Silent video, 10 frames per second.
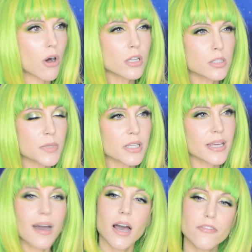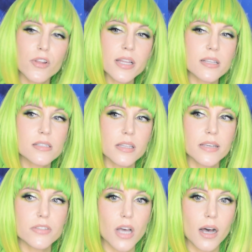ultimately I feel like this
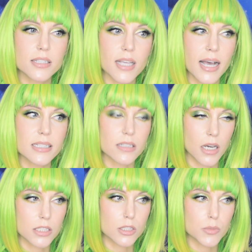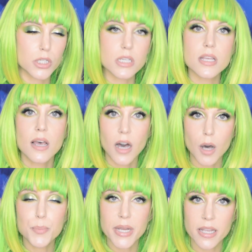leaves us as customers
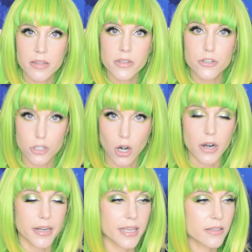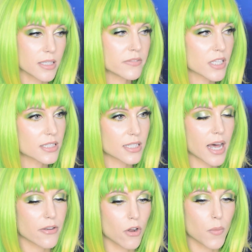a bit in the dark. It leaves us
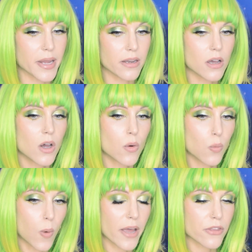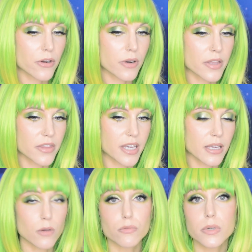not knowing whether
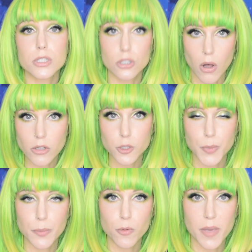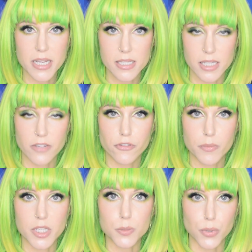the results people may see
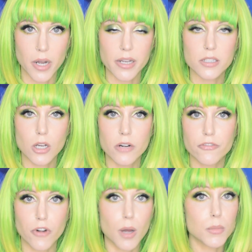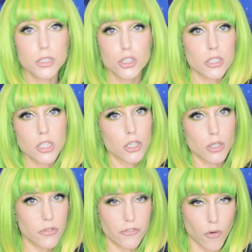from these products are from just a
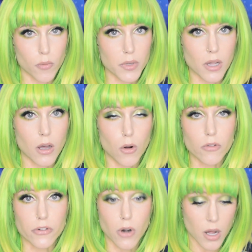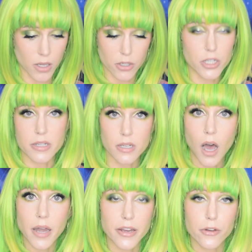good formula overall, a good
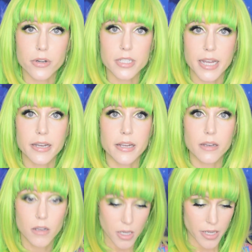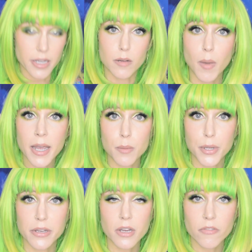non-irritating, in my
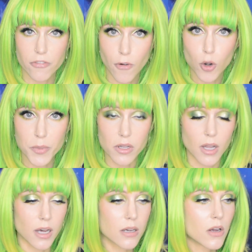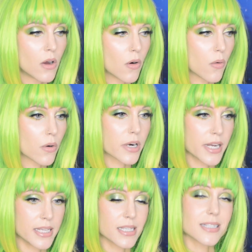opinion, formula, or
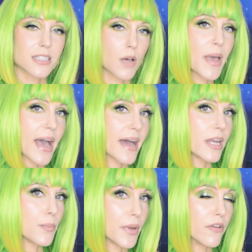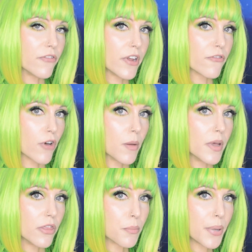is it some added benefit from
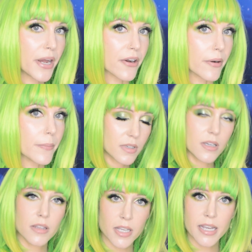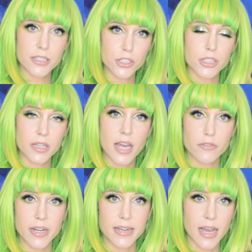the pear? The answer to that
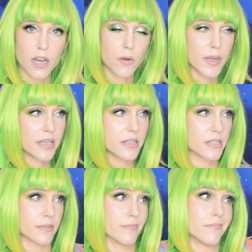right now is